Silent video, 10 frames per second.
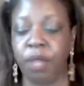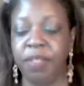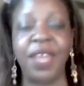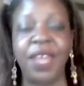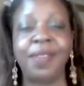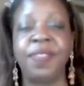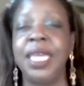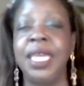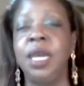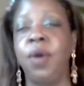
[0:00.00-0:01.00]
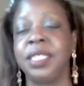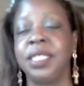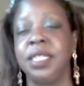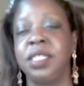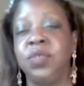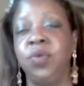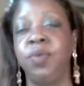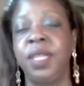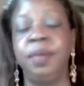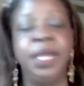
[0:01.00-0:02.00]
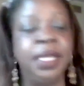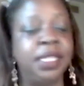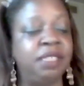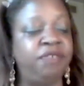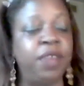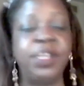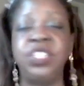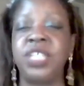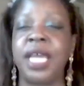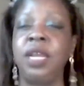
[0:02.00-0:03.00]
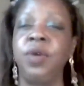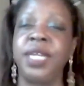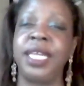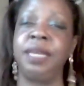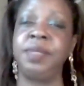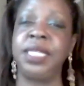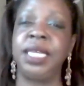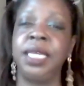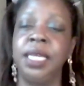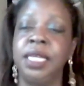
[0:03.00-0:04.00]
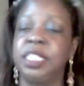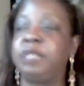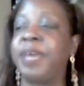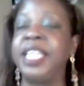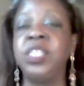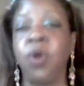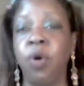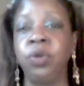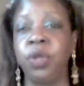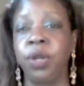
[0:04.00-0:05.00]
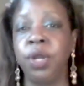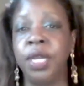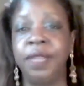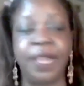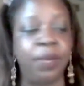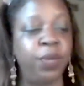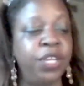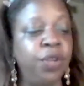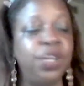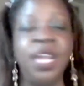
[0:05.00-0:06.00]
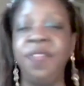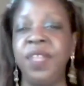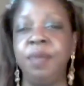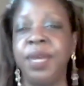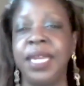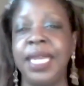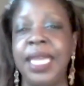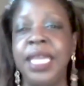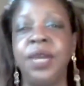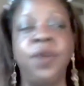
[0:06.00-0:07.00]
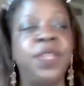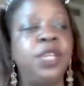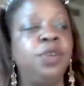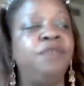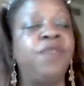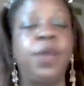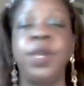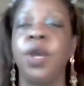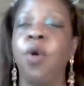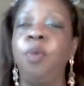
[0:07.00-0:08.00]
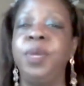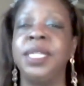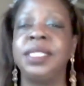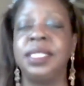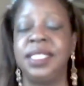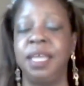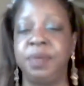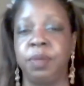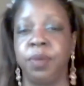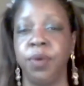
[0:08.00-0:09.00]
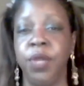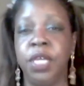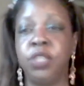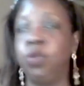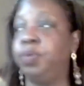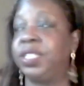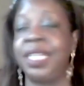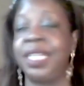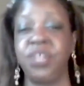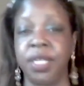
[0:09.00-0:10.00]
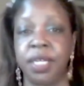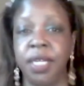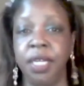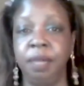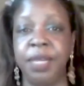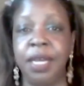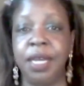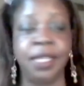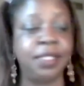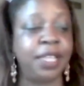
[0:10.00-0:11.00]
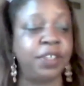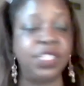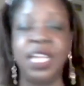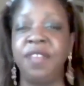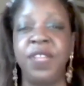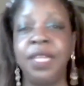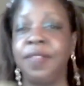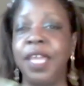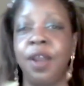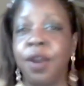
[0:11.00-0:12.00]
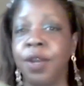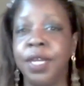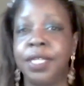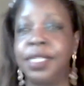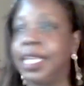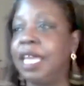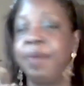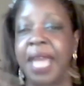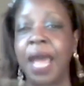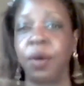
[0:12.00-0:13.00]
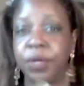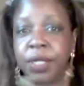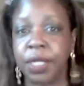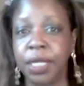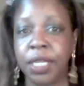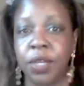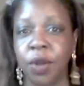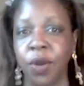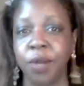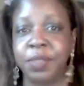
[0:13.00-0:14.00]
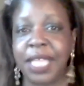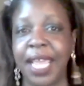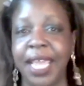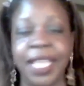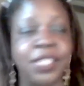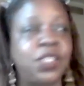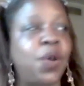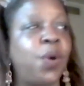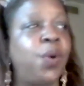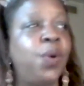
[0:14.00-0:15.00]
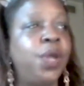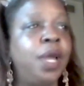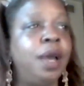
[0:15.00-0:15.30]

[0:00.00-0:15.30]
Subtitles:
the fact that the ego has consumed them, it's a very shallow and empty space holder, that when you're nothing but an ego, then you're very open and susceptible to possession, because there's nothing there to keep it out. You know what I'm saying? And so